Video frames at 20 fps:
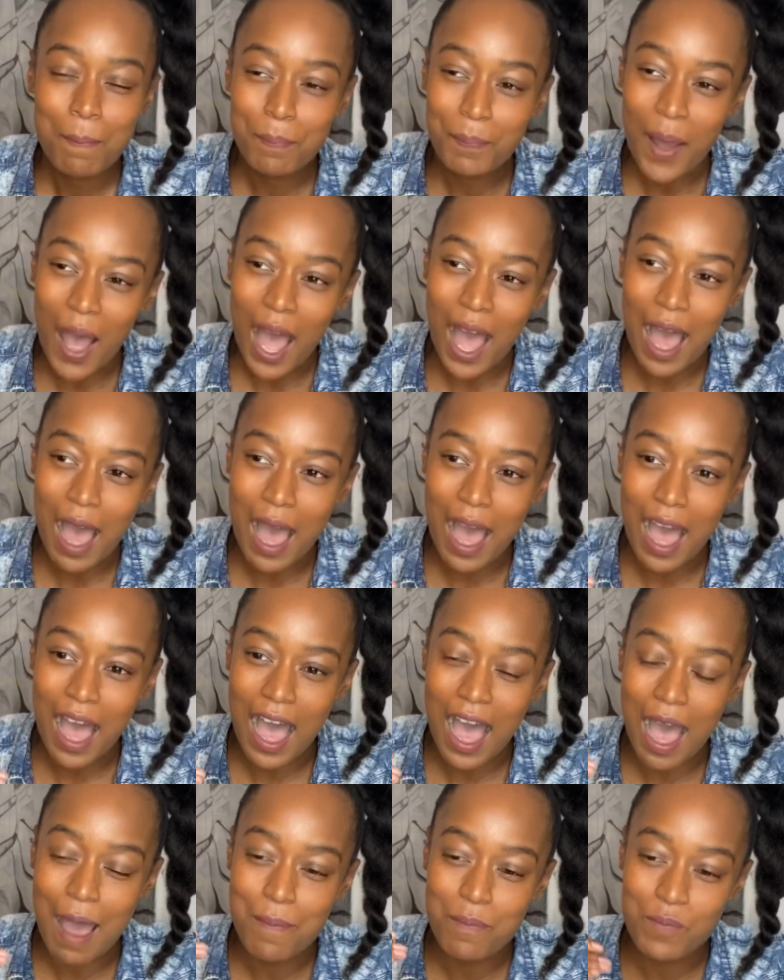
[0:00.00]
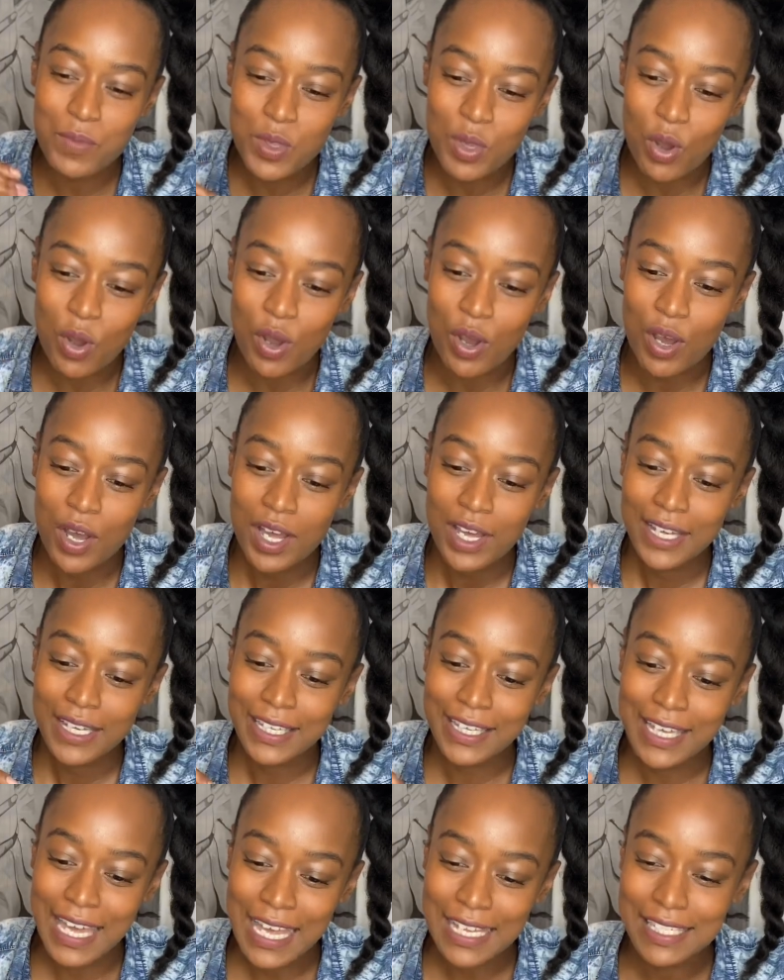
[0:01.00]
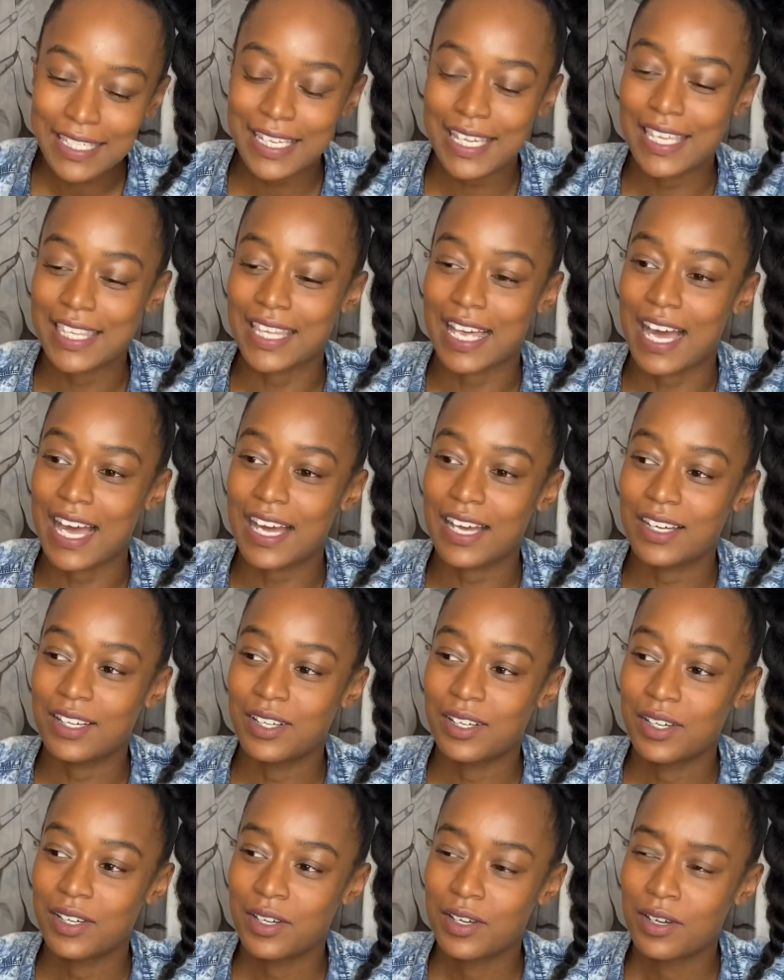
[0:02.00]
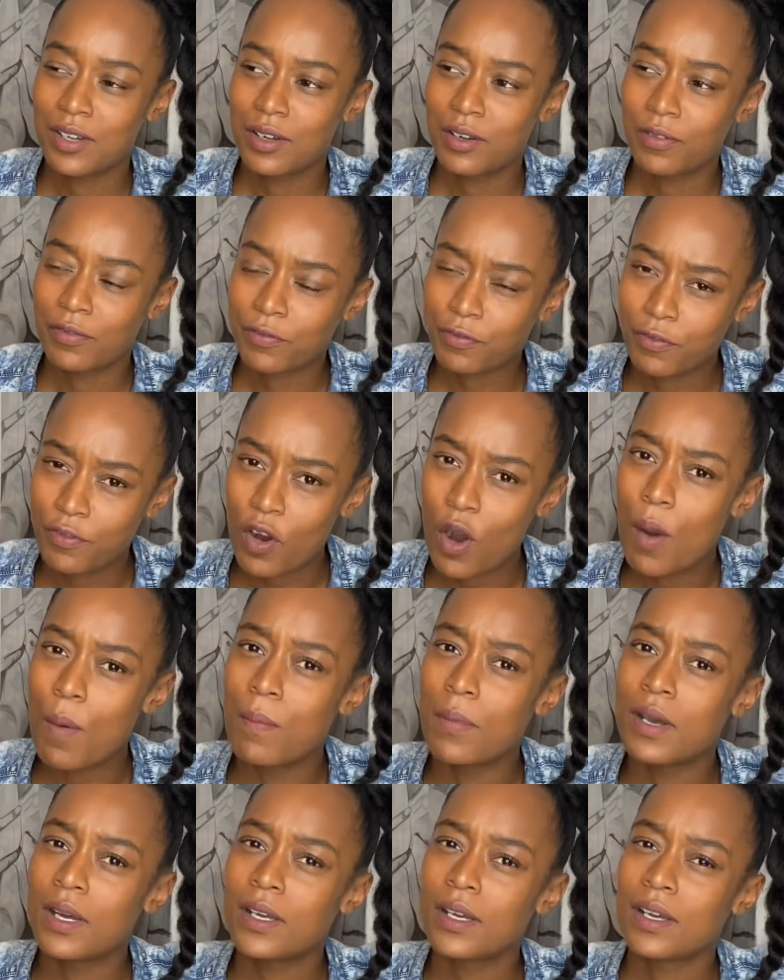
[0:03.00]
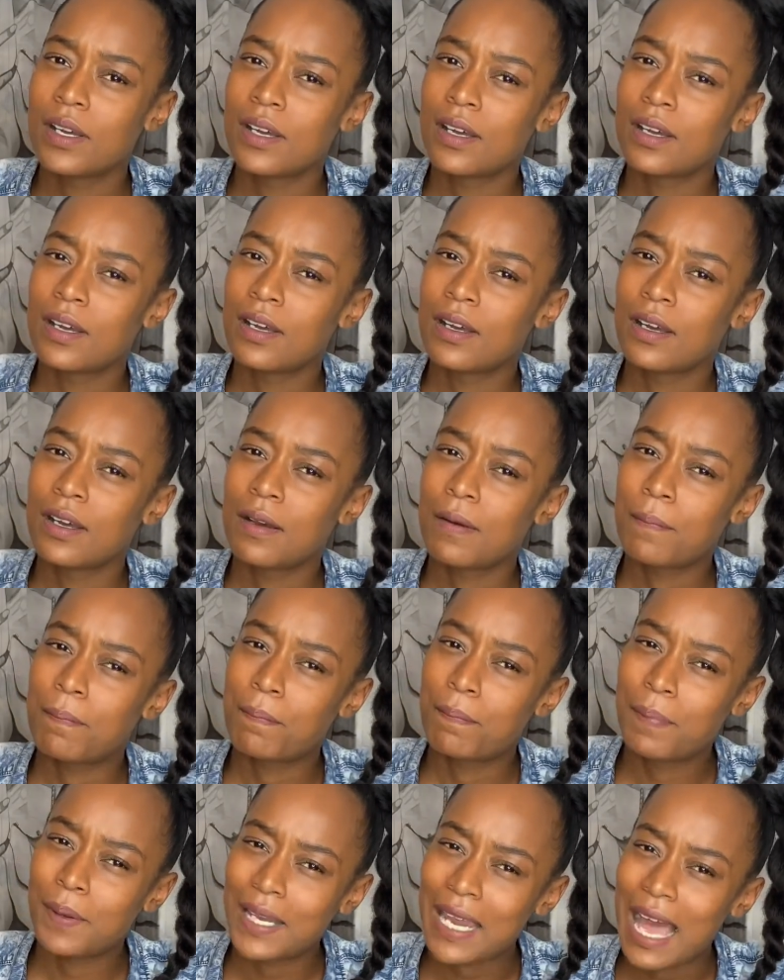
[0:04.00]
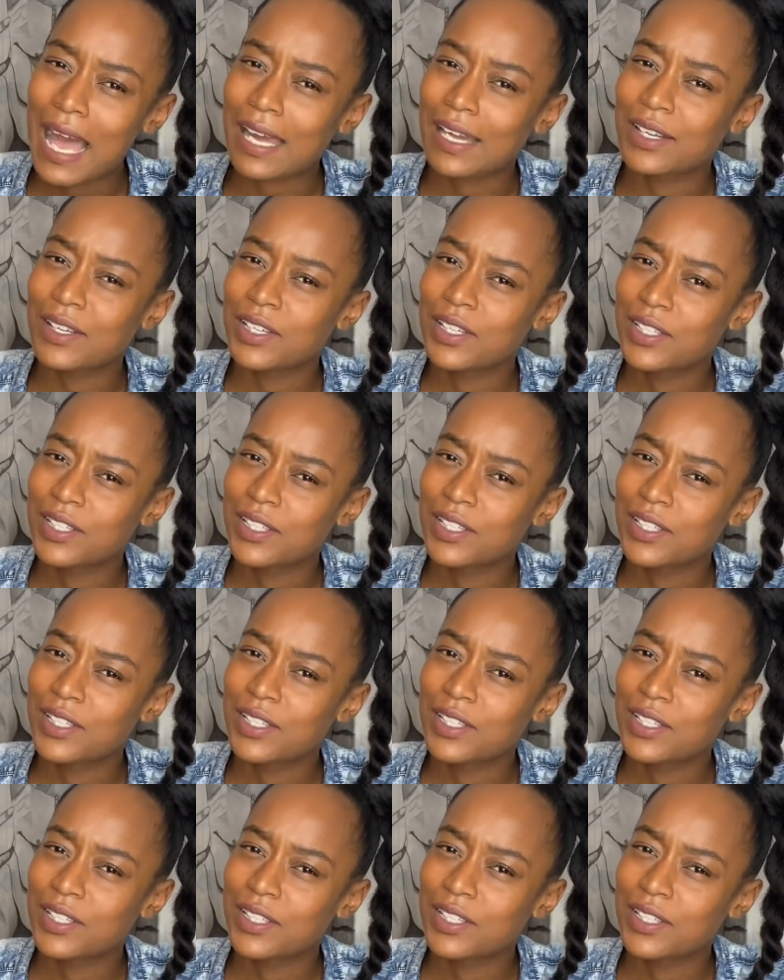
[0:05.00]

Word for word: but I'm not getting that from black